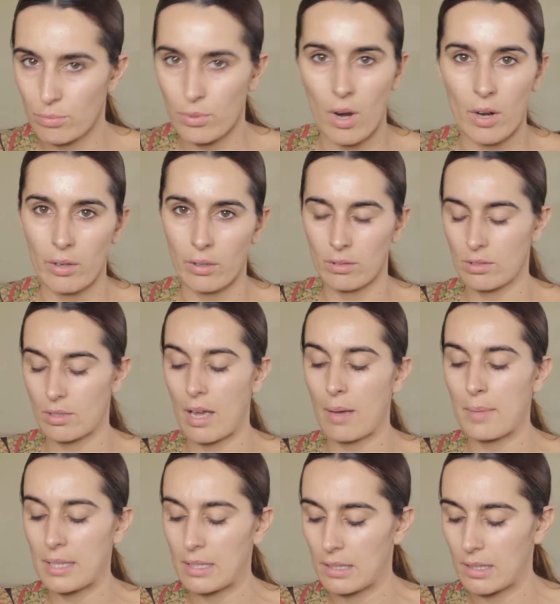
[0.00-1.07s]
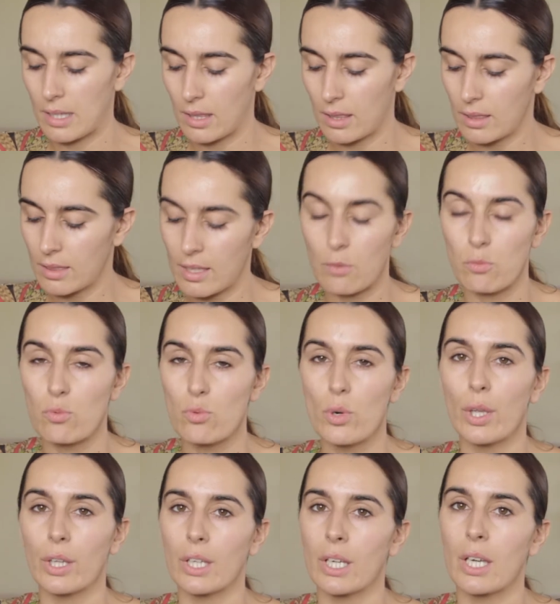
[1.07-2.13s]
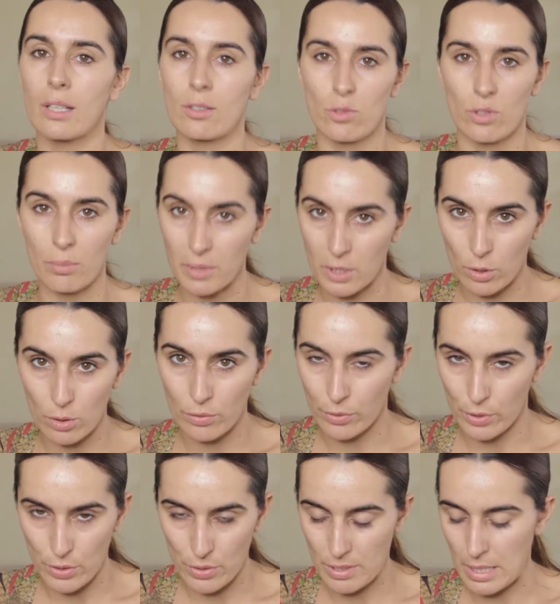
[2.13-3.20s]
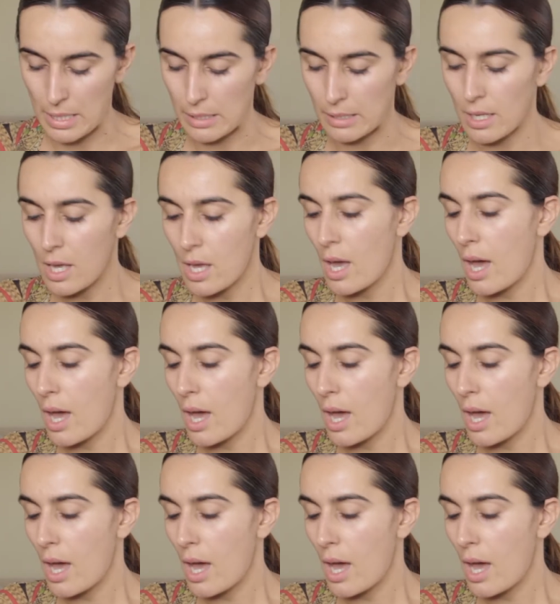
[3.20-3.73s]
products. I mean, they're really extremely good for your skin.